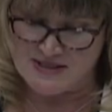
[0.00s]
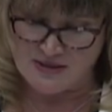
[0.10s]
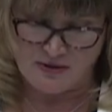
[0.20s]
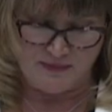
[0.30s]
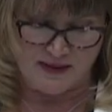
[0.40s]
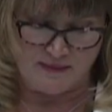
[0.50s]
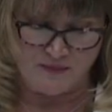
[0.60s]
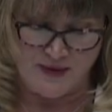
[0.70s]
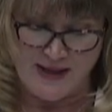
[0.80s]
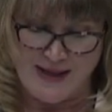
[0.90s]
therapy.
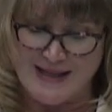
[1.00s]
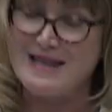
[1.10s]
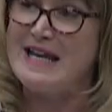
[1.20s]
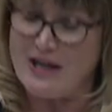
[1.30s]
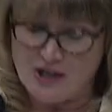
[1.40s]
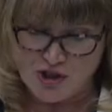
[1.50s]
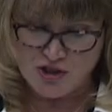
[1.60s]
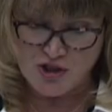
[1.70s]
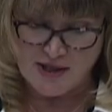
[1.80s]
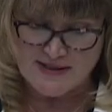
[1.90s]
Like
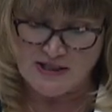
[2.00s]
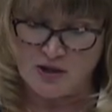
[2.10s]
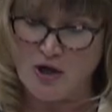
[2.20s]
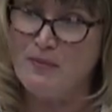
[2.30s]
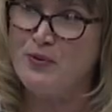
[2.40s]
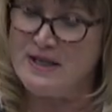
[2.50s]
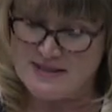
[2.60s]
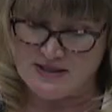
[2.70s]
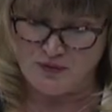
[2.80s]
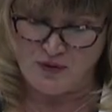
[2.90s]
conducting a
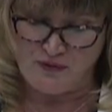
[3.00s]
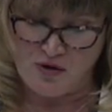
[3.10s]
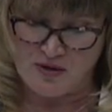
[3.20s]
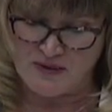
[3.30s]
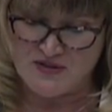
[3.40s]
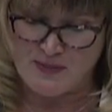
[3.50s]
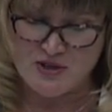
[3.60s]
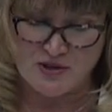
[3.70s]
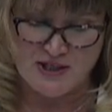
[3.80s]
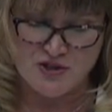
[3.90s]
comprehensive reform of
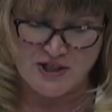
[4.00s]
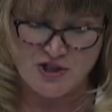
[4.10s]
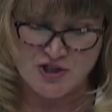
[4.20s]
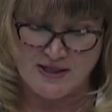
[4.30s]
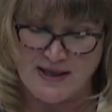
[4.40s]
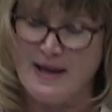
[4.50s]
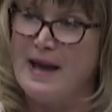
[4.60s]
special education